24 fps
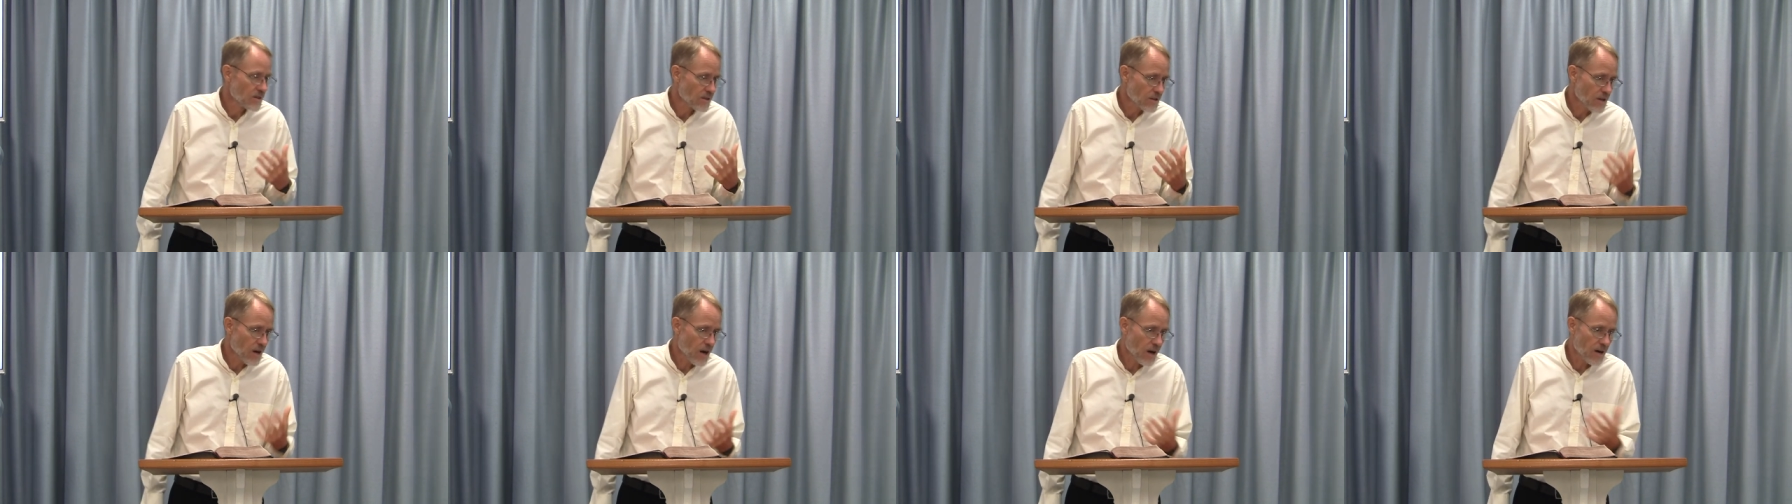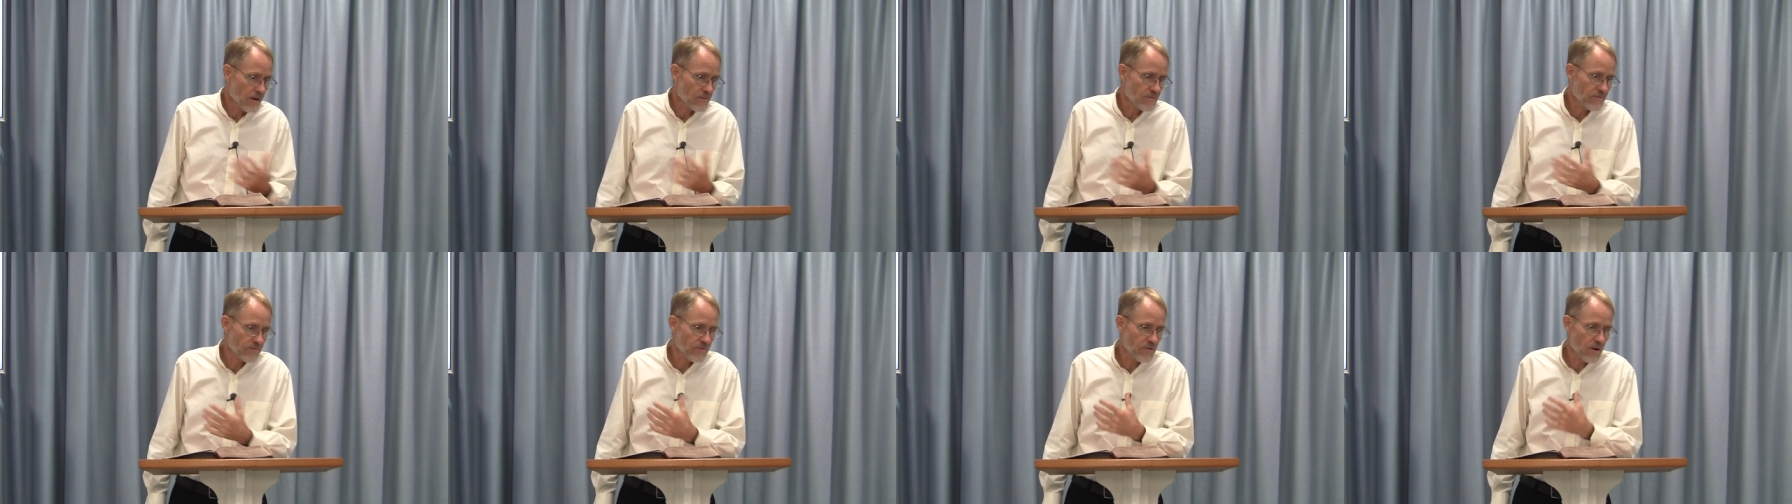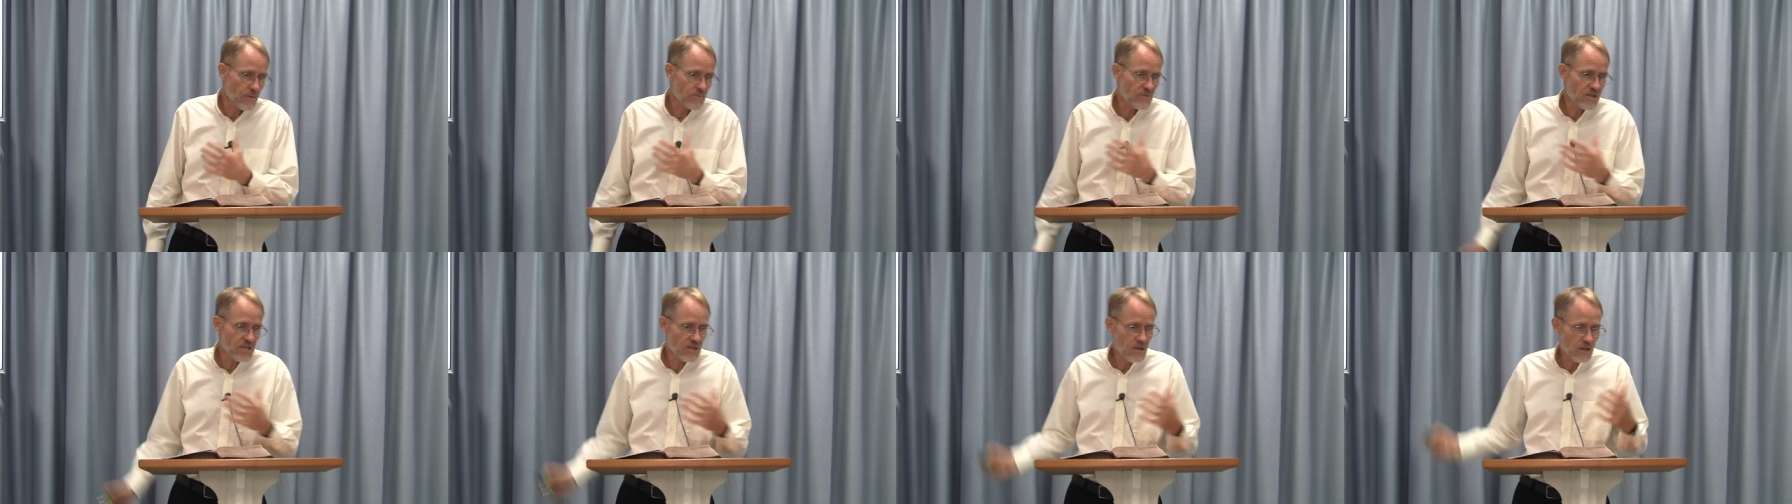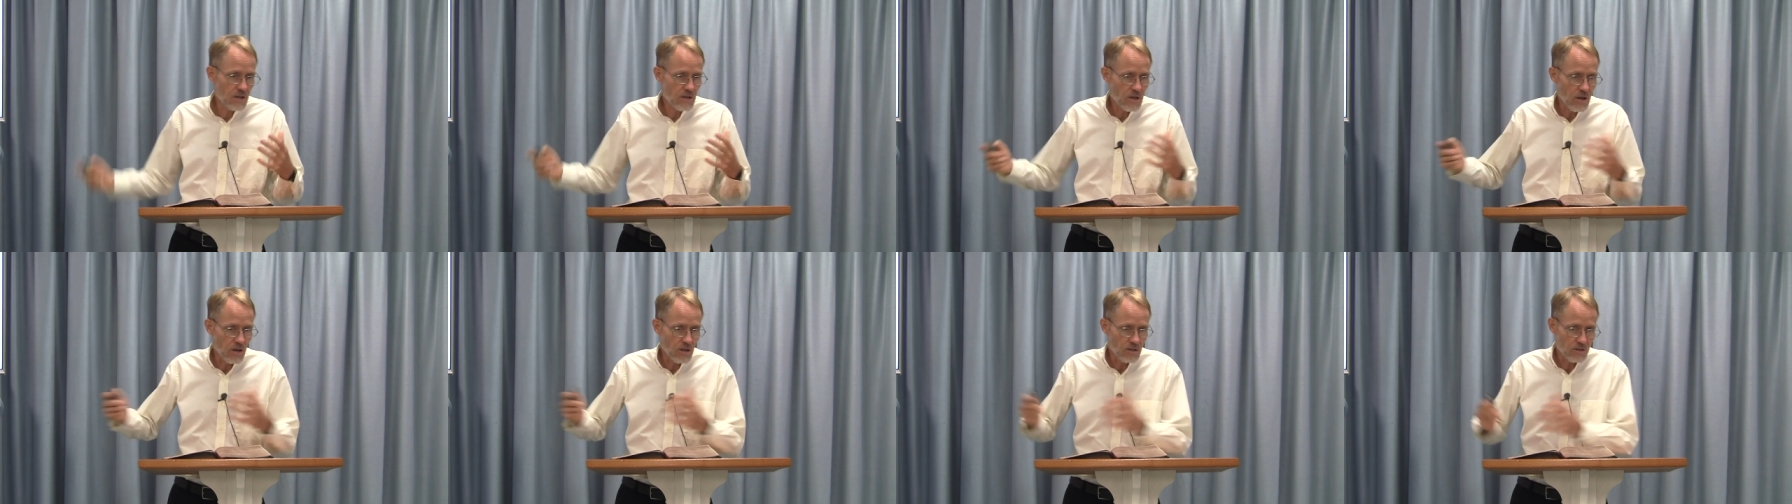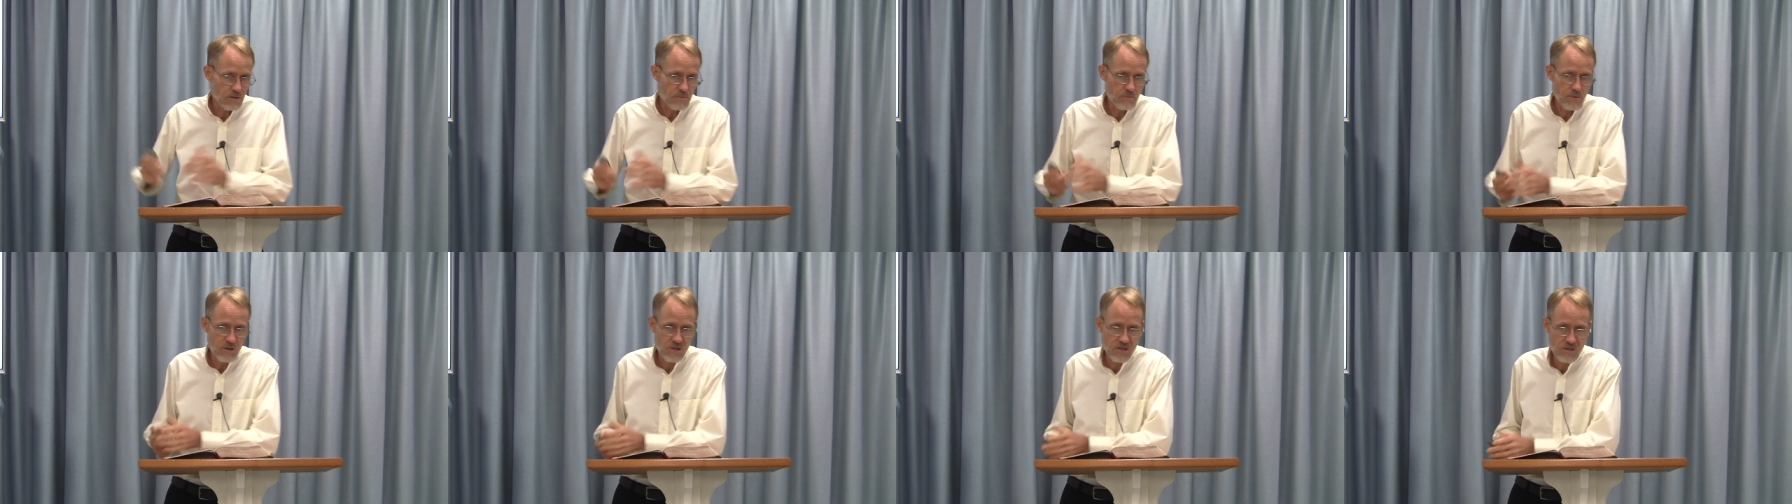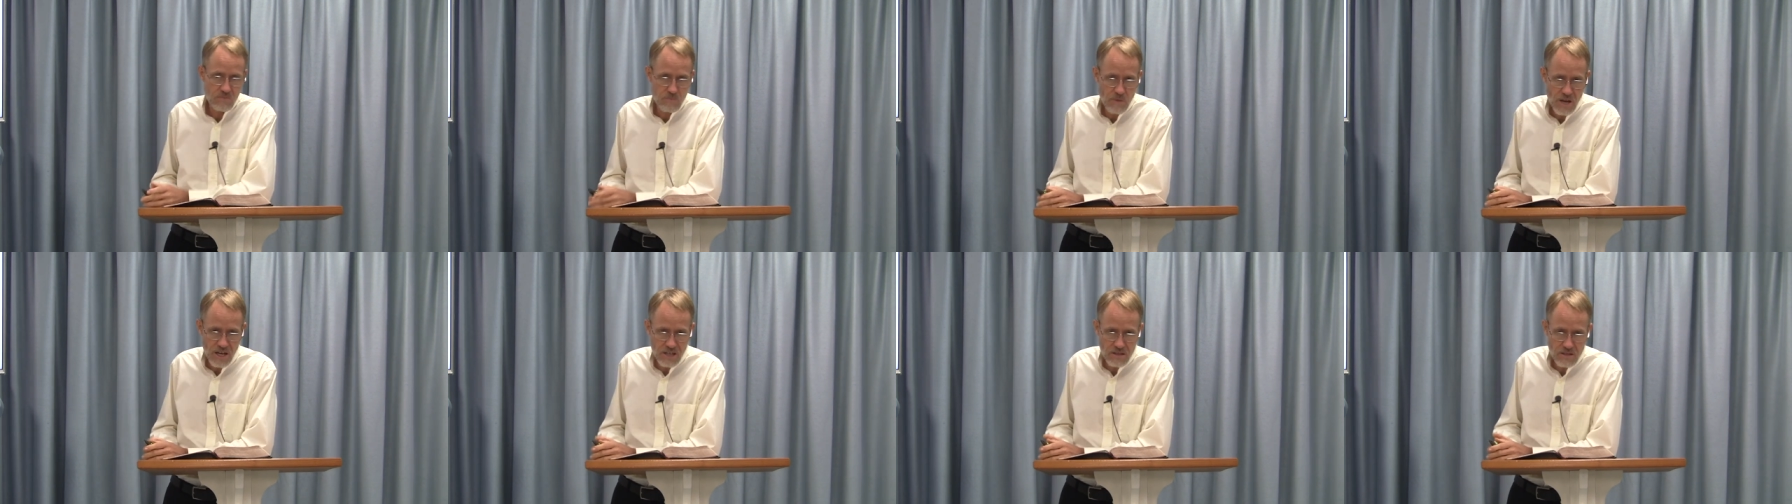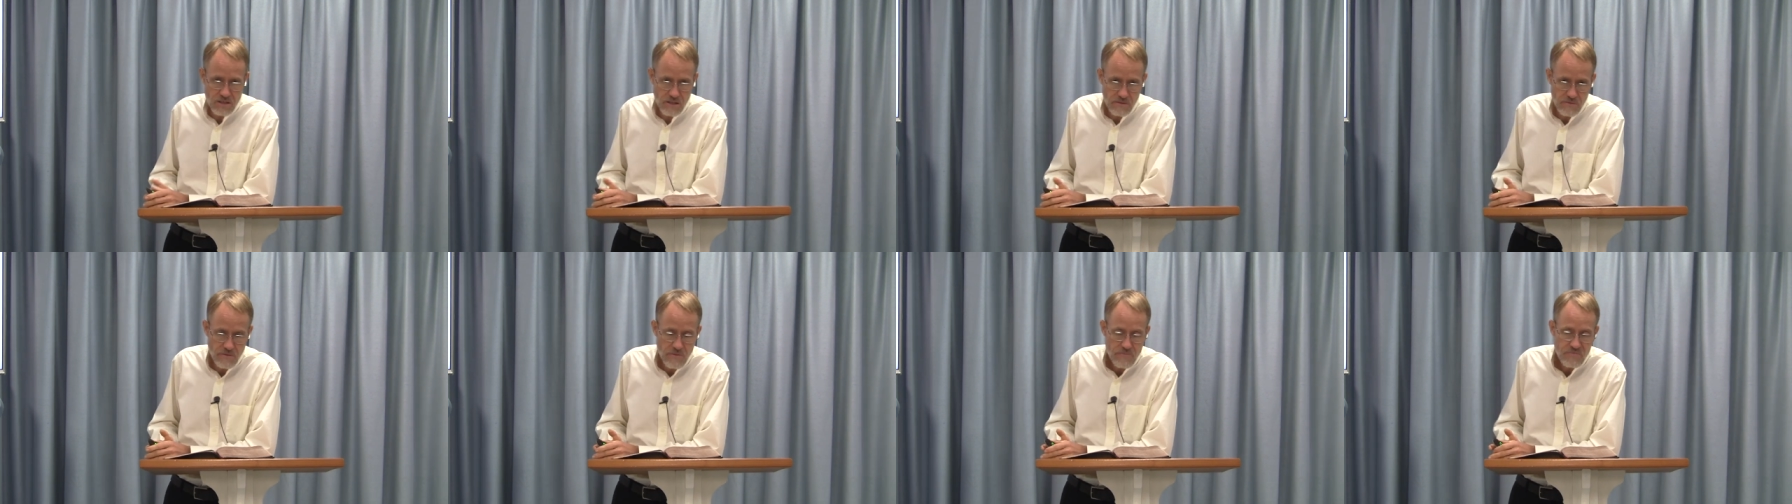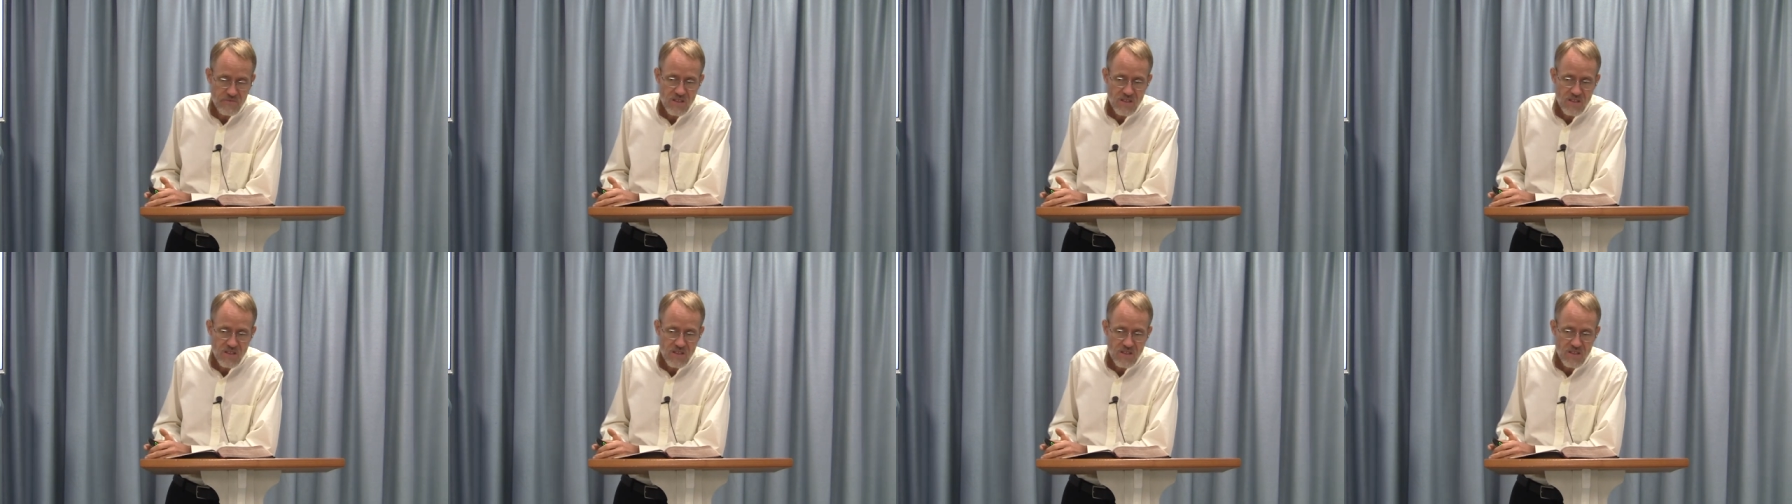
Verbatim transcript: um, from the occult perspective.